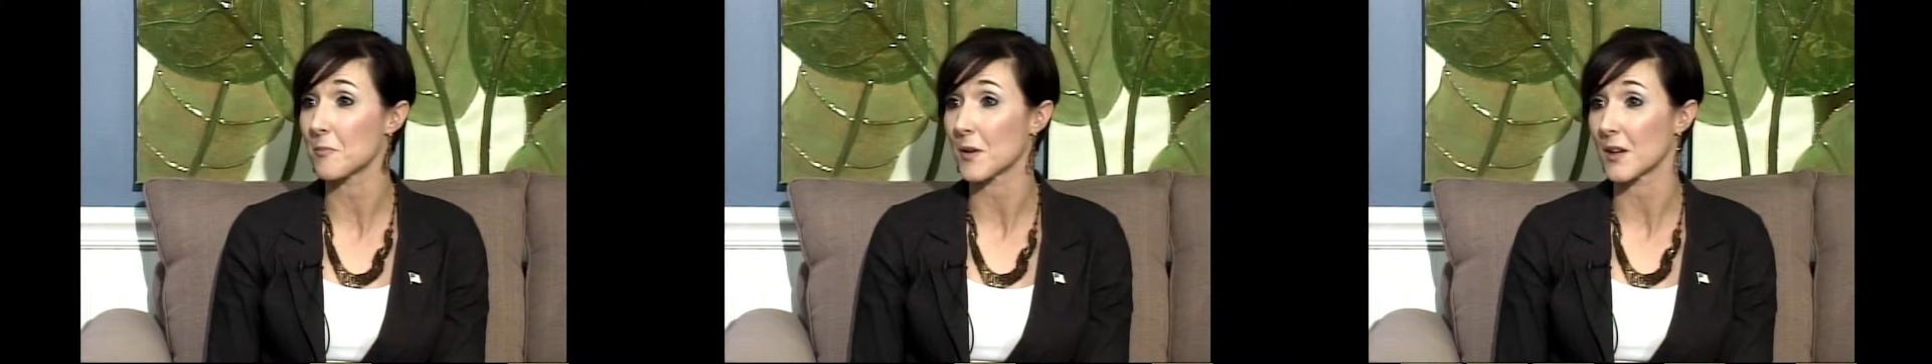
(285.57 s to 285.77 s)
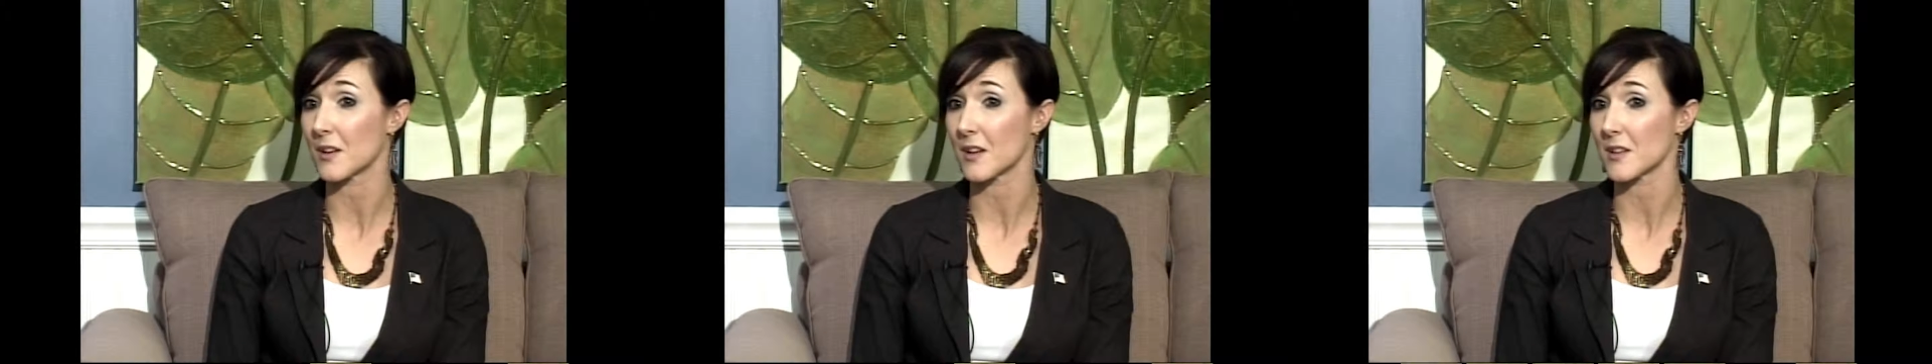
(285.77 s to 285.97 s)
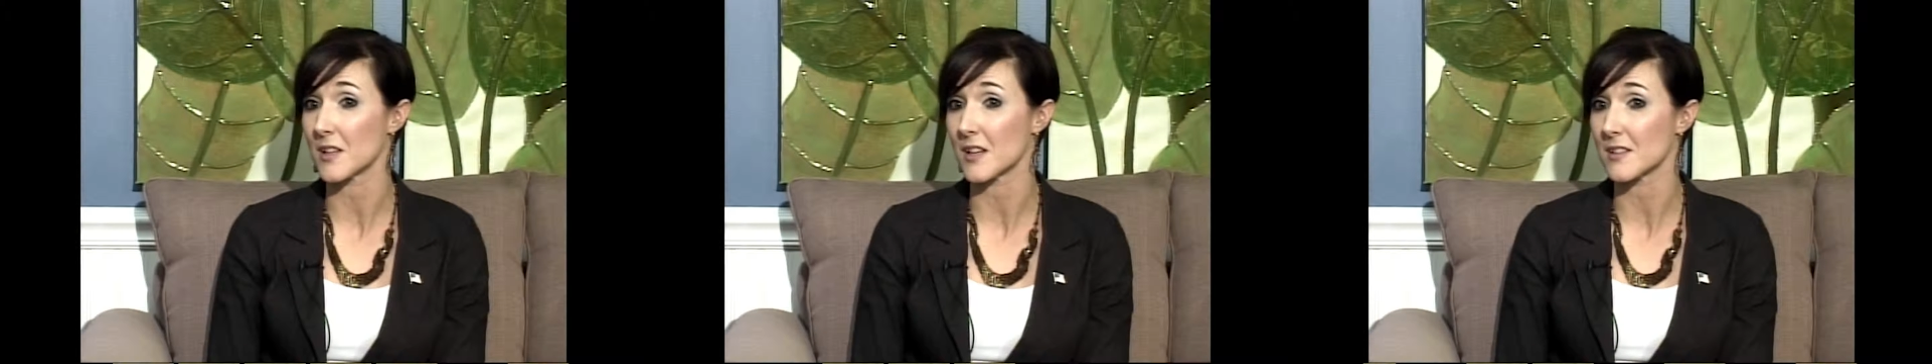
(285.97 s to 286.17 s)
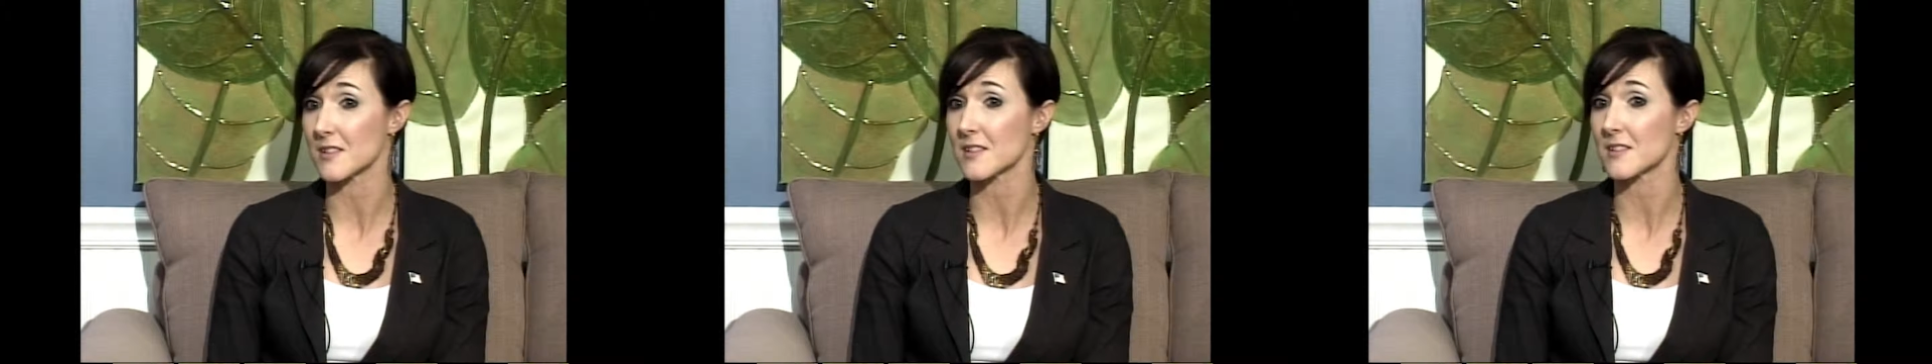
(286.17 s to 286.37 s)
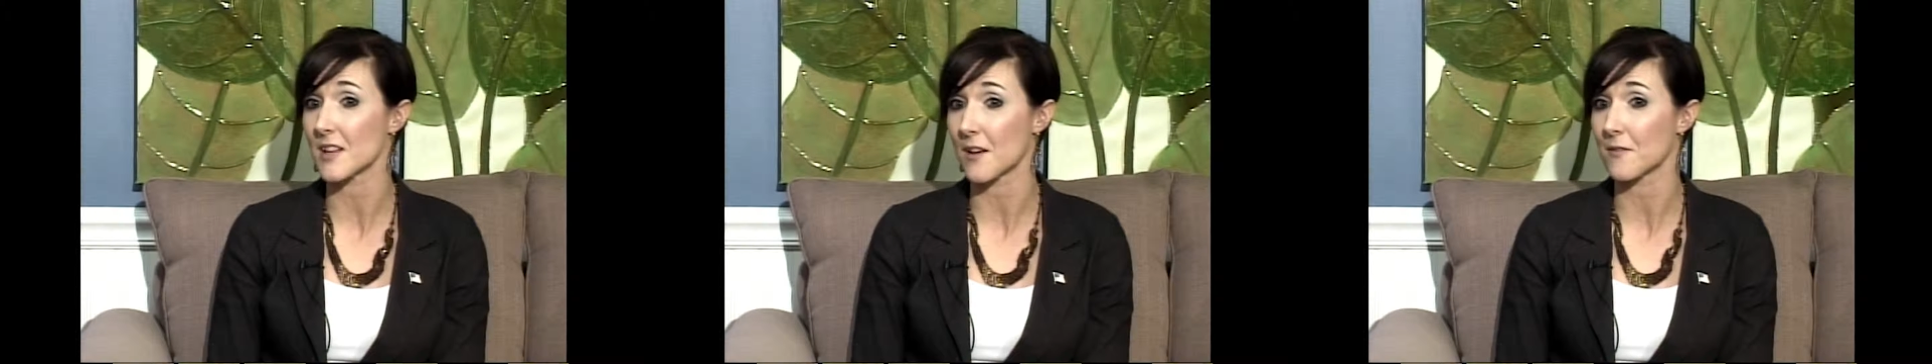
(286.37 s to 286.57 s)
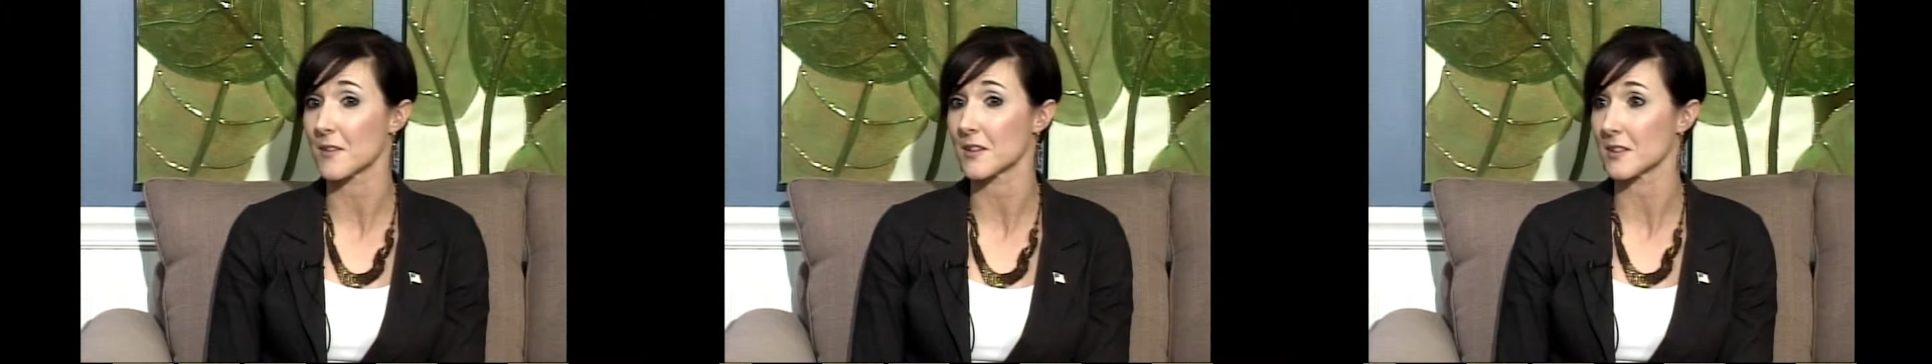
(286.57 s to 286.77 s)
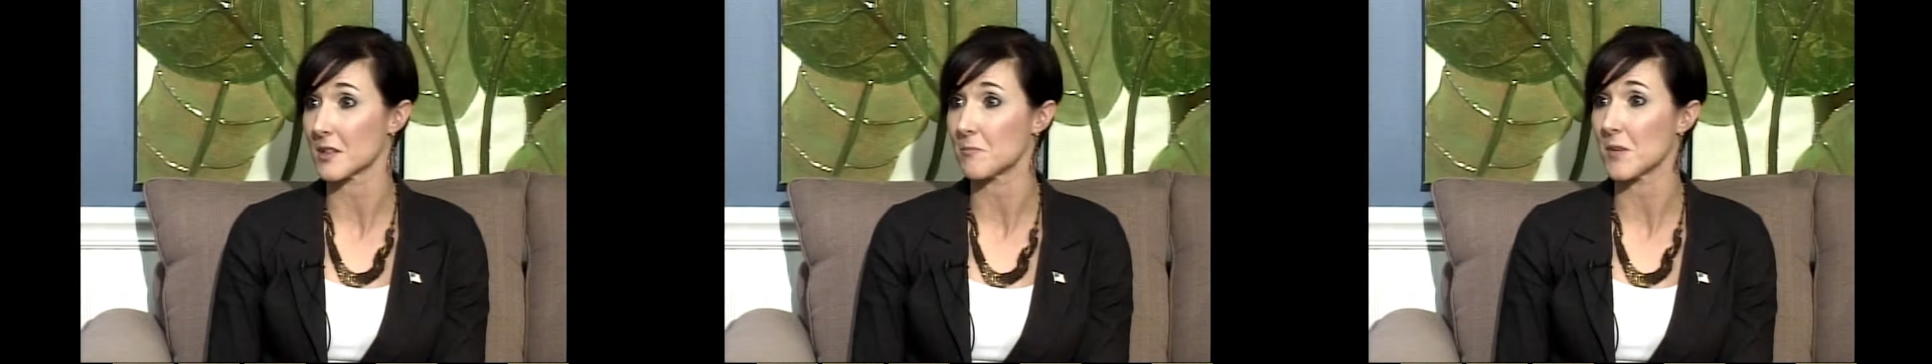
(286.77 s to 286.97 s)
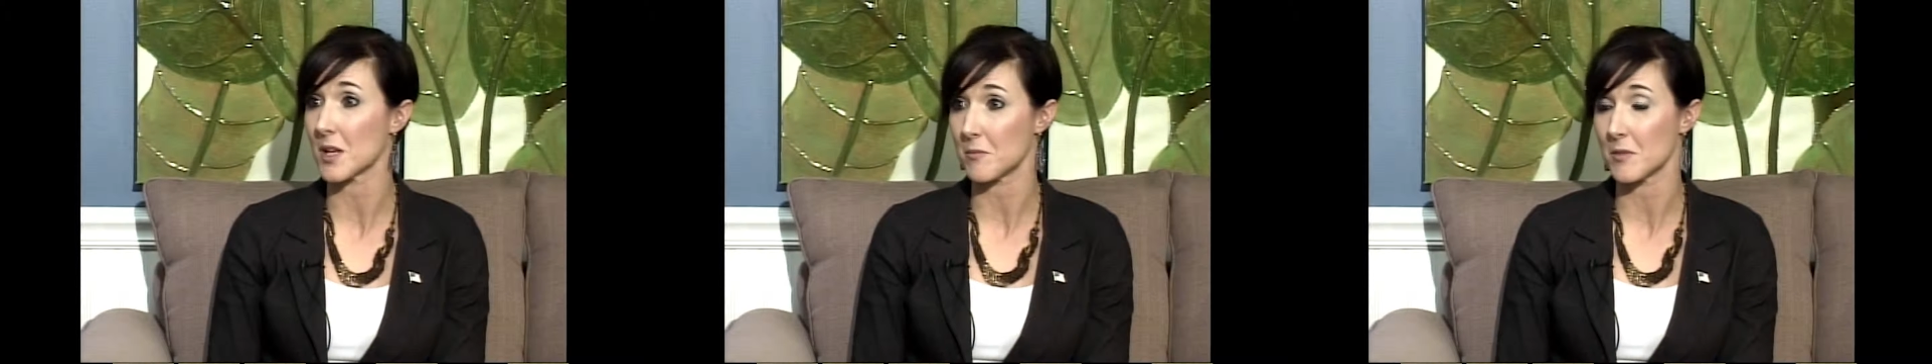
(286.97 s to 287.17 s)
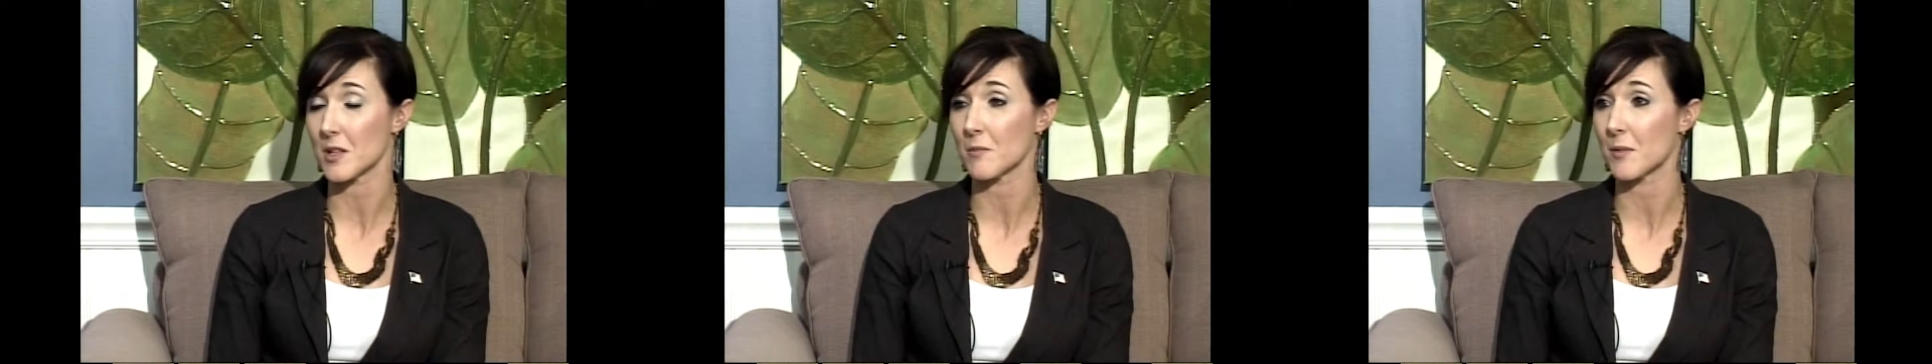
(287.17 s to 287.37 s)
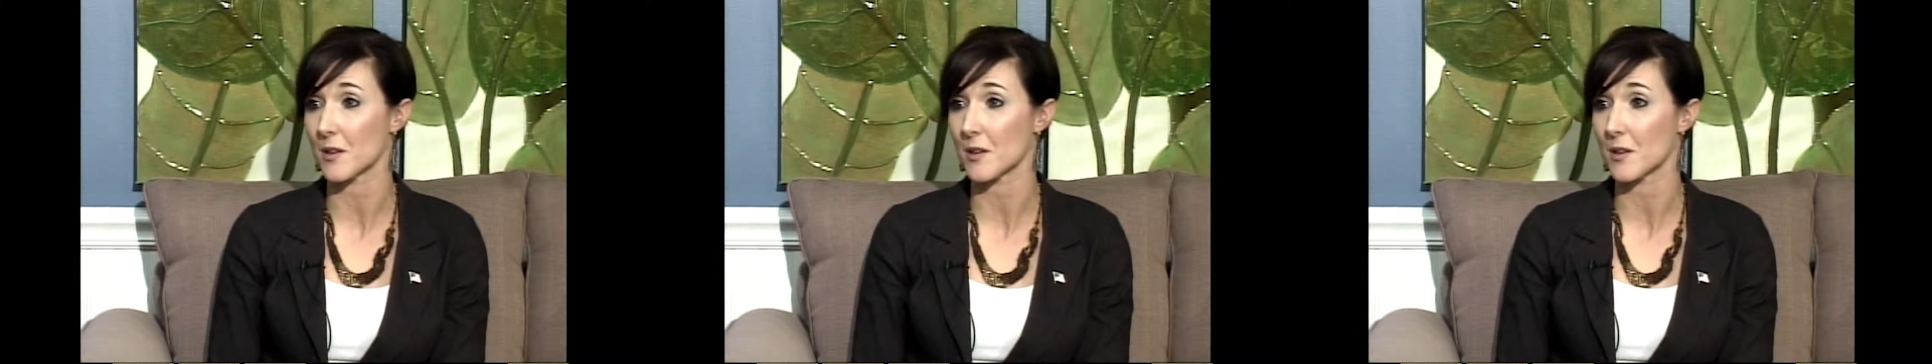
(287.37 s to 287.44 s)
but it's definitely made me a